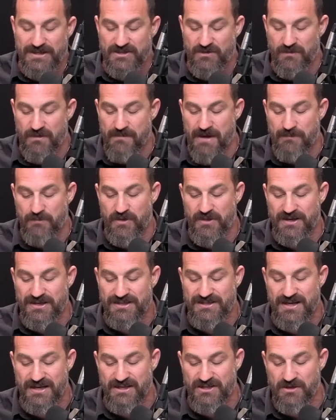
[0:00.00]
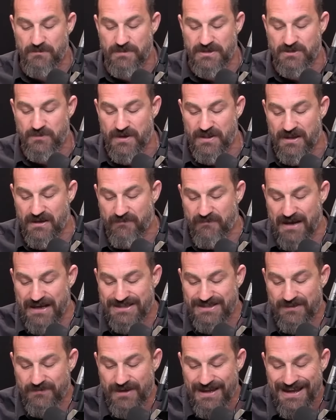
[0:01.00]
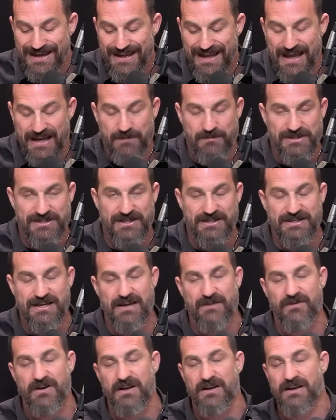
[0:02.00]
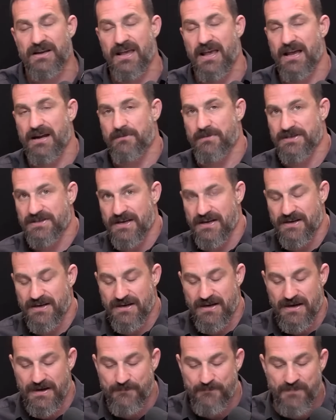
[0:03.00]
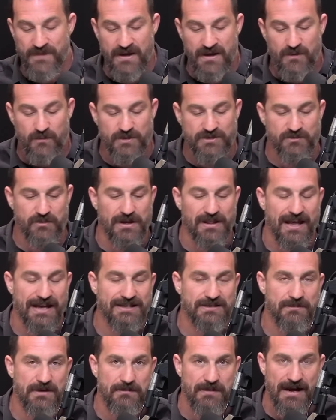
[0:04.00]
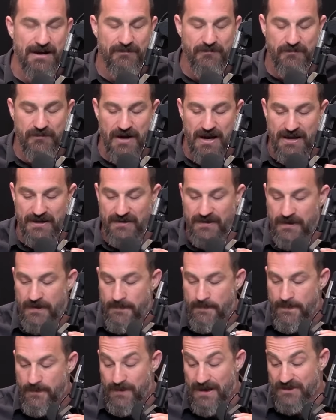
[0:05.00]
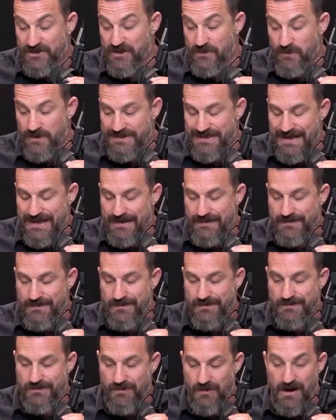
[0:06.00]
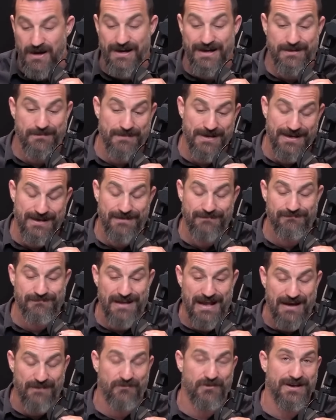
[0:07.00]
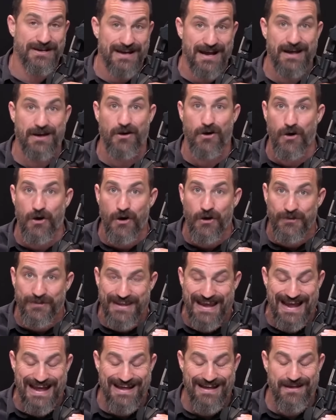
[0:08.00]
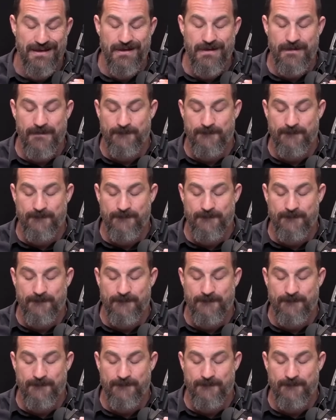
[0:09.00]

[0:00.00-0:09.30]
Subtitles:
ways to remember the distinction between the effects of cannabis sativa and cannabis indica was relayed to me by a friend who actually was a chronic, meaning every day, all day,